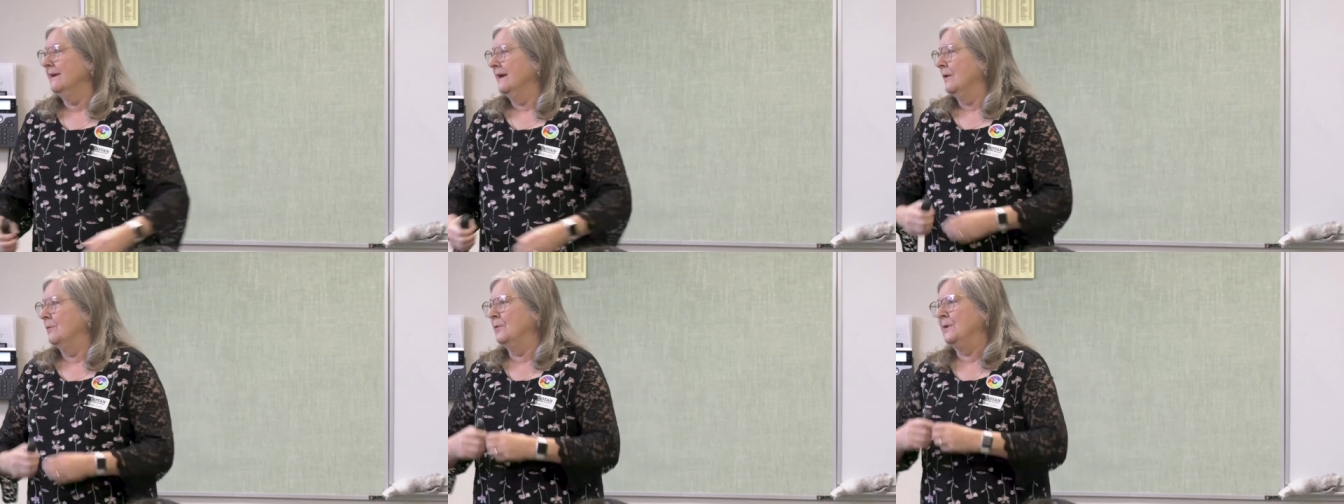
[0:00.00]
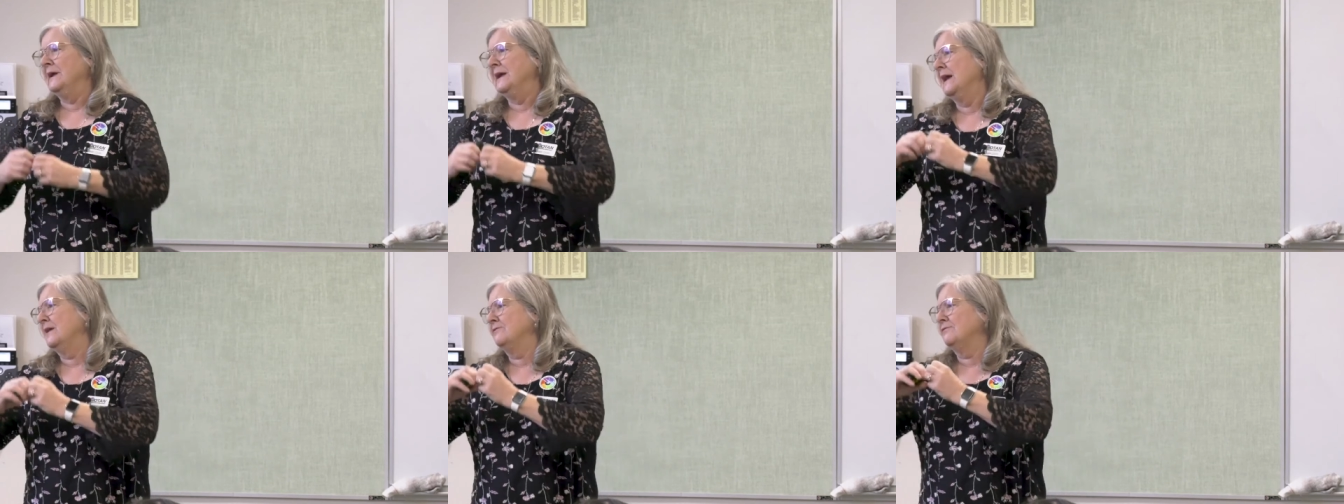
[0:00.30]
And
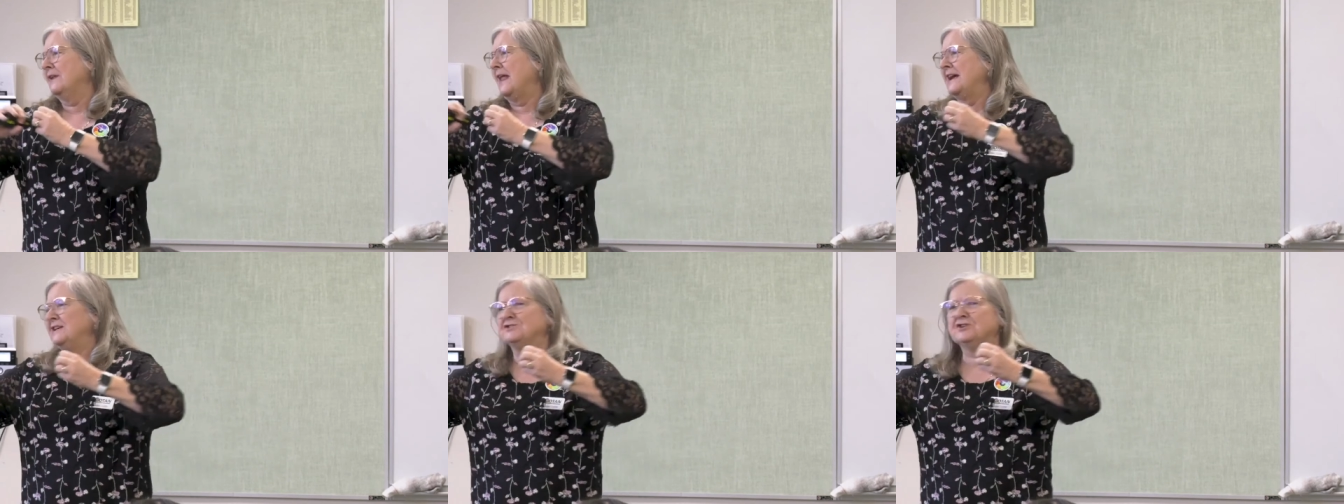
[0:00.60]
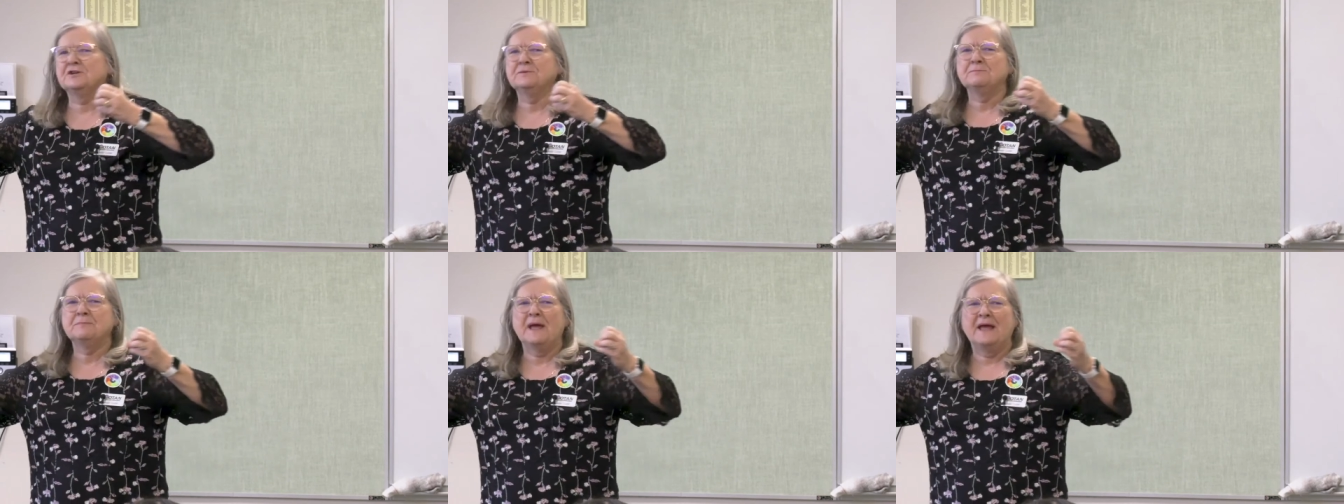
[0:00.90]
we had
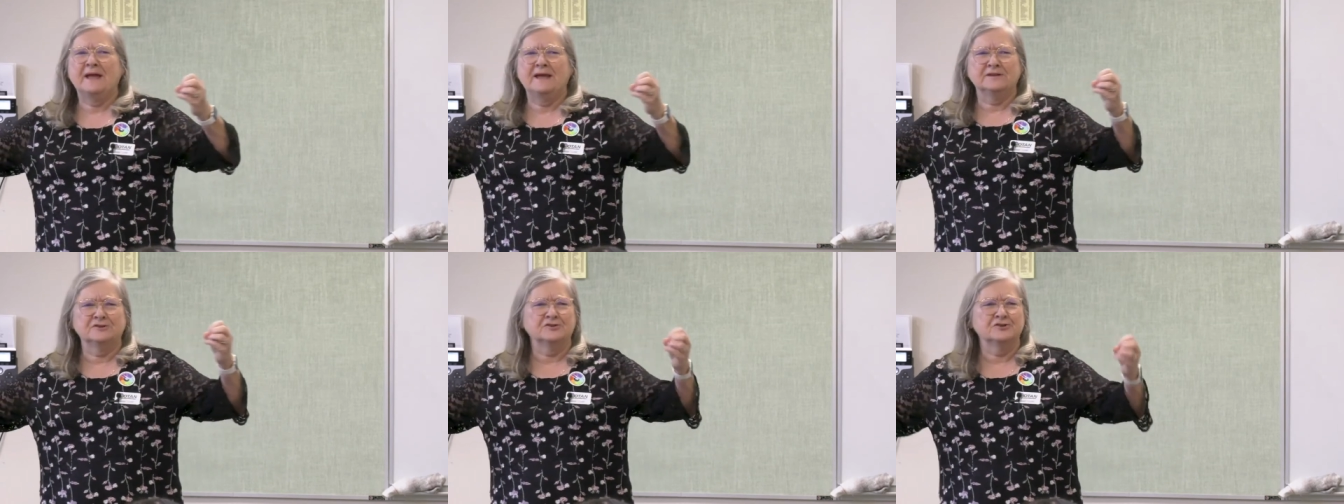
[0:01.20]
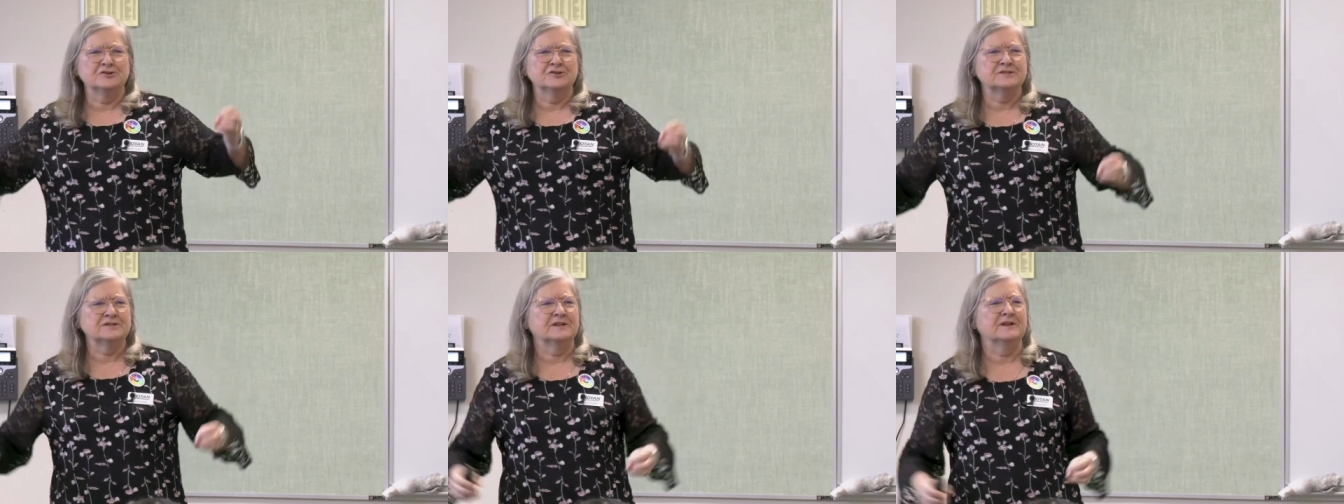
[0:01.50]
flashing
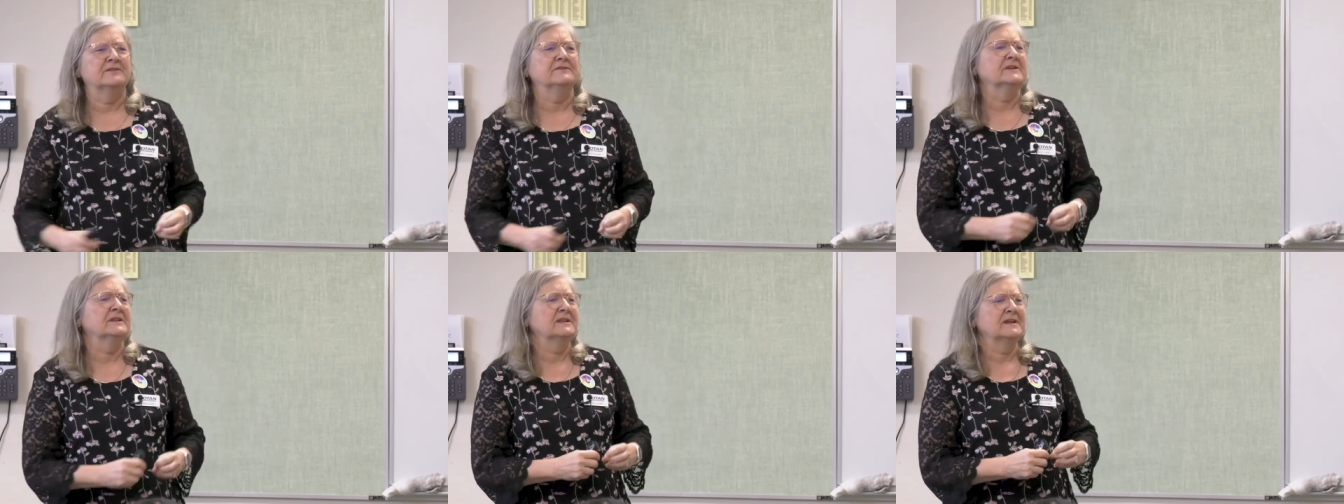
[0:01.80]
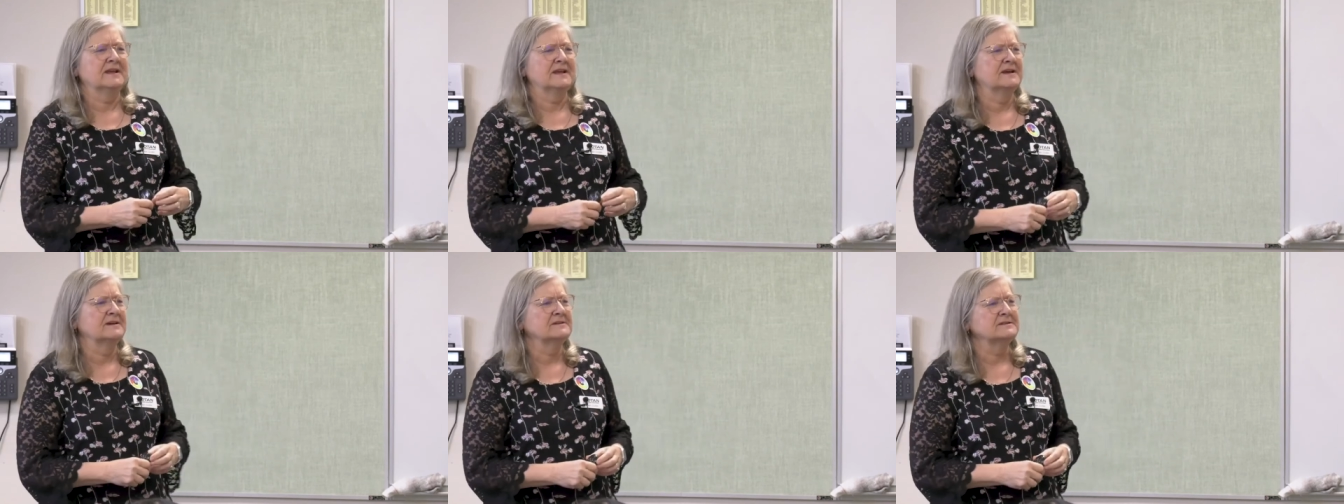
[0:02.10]
banners and
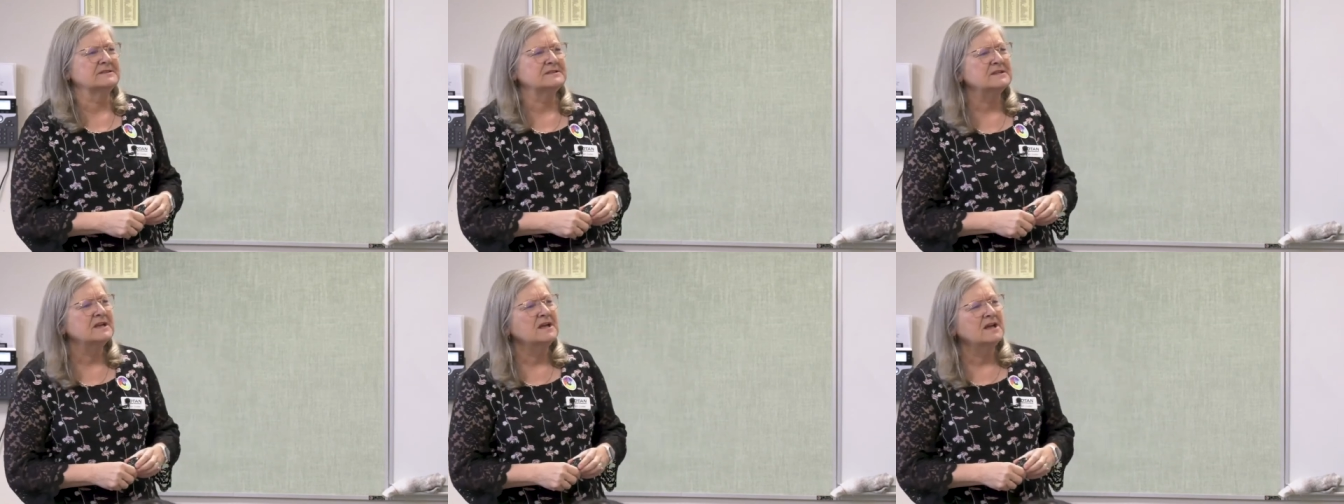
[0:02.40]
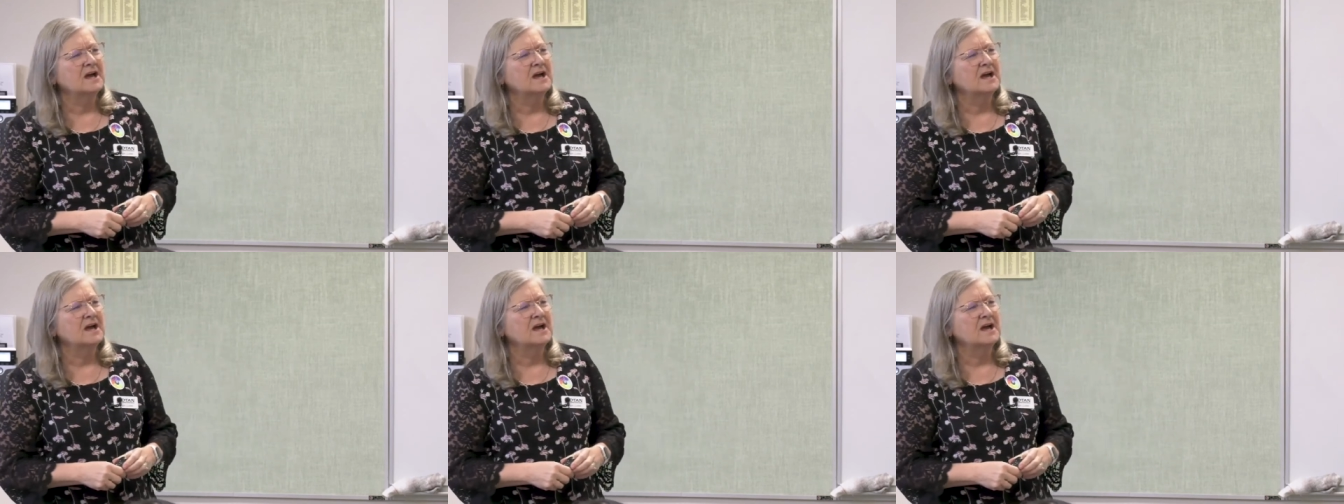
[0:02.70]
everything else